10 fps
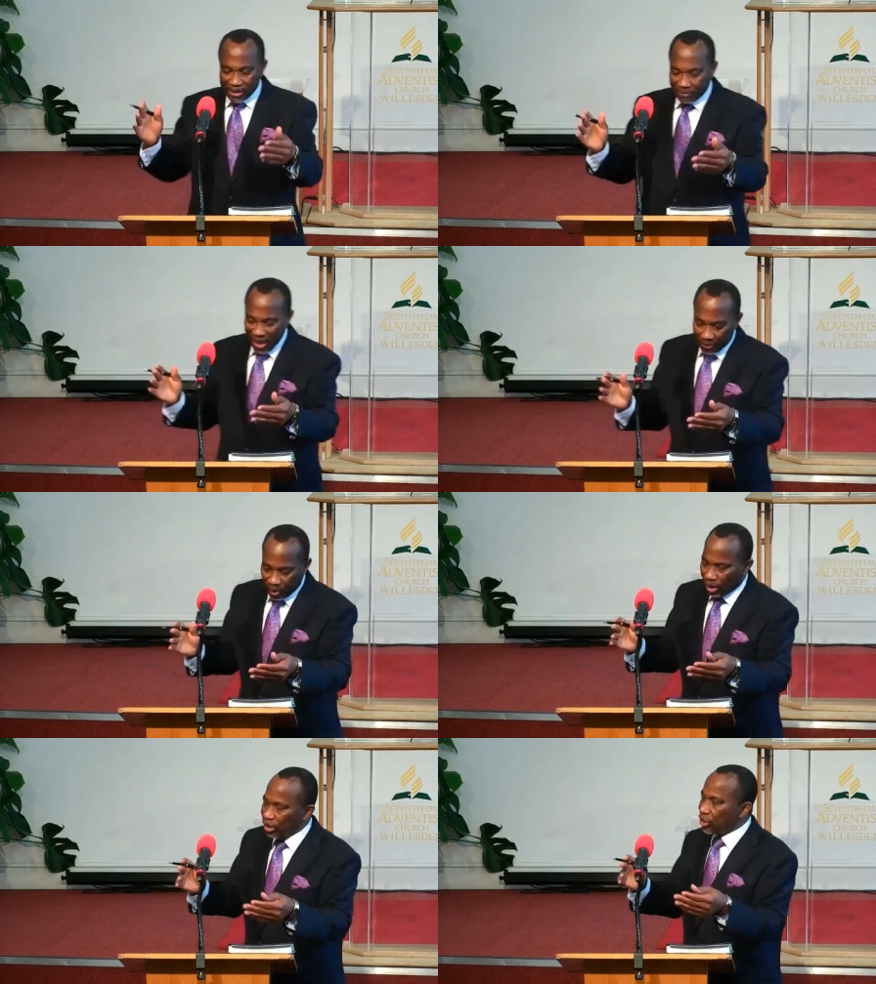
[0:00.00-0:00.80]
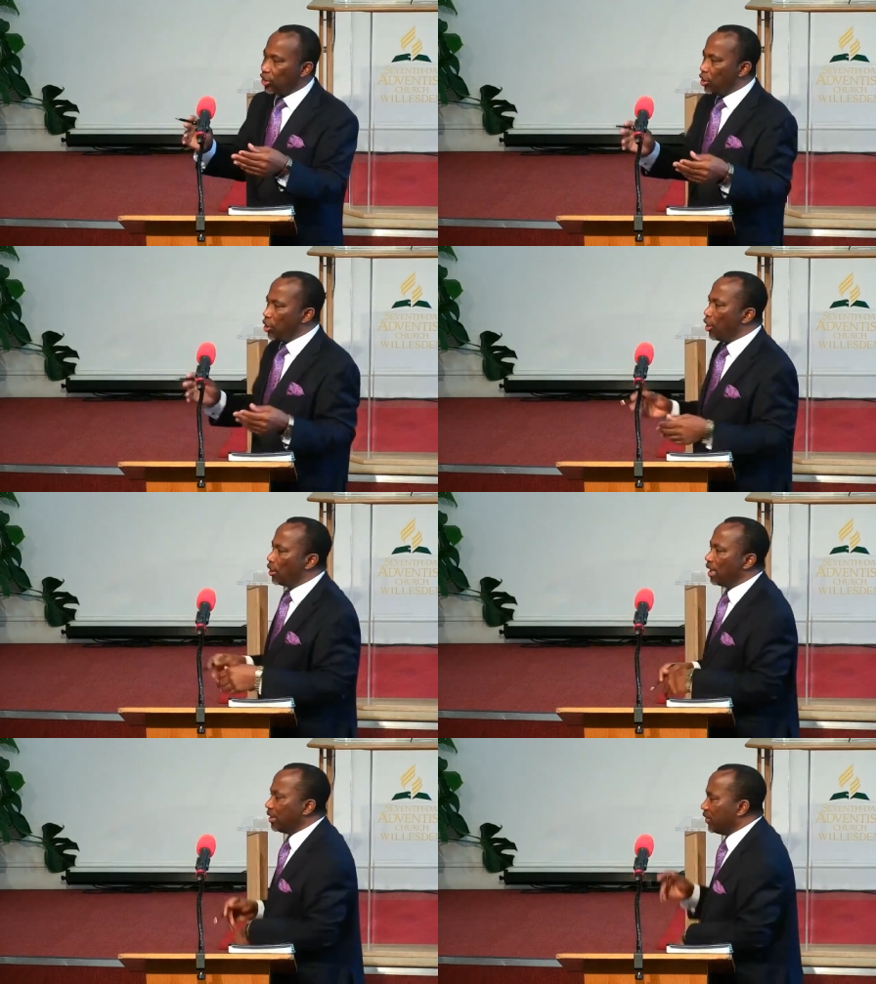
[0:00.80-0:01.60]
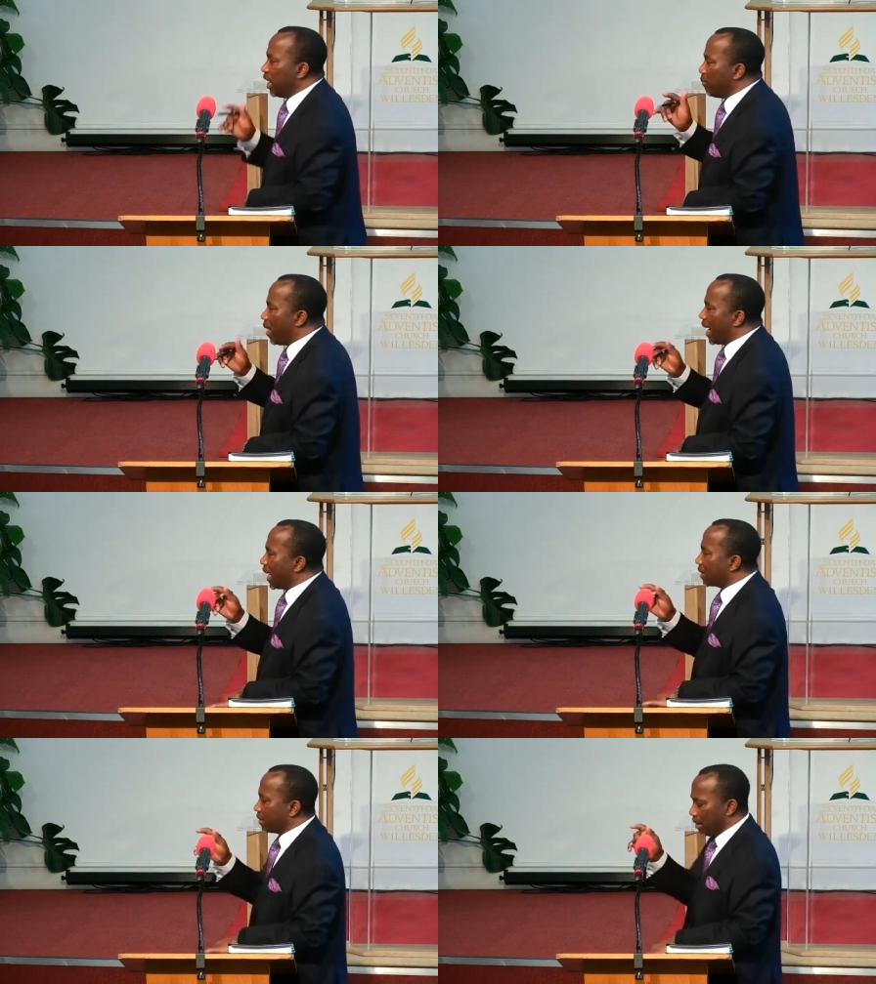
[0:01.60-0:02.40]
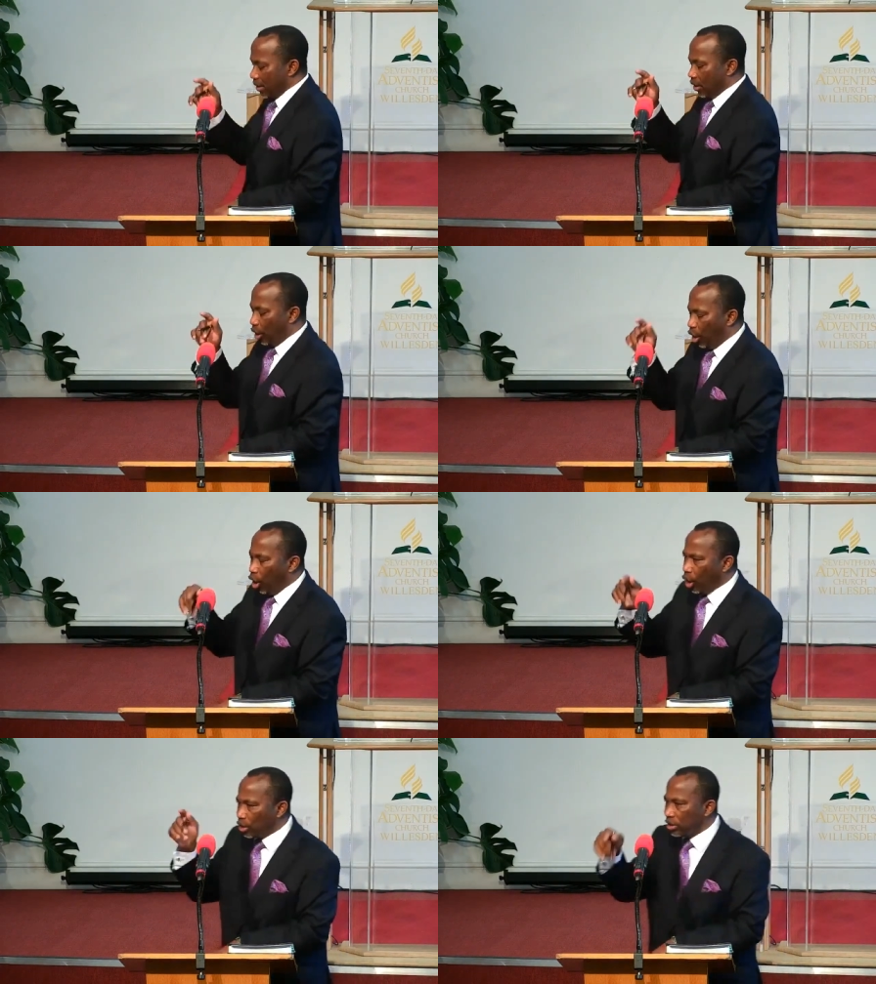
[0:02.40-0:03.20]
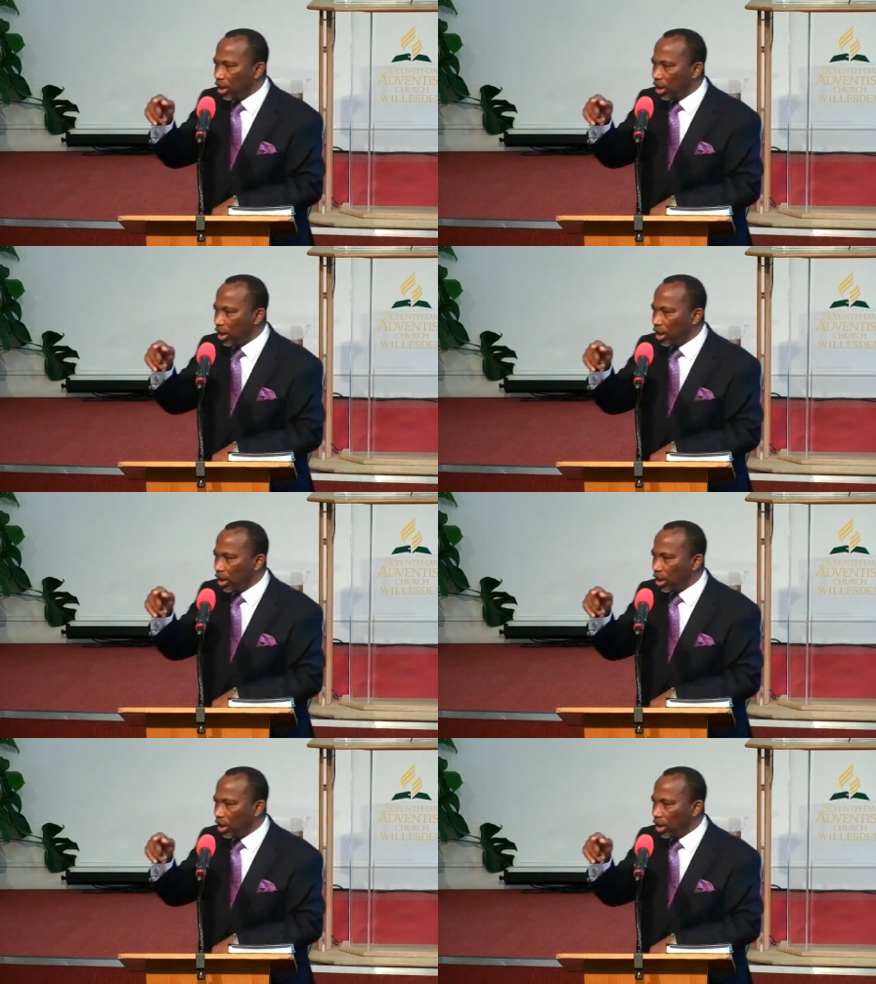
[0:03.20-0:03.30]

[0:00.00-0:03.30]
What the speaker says: people turned their back on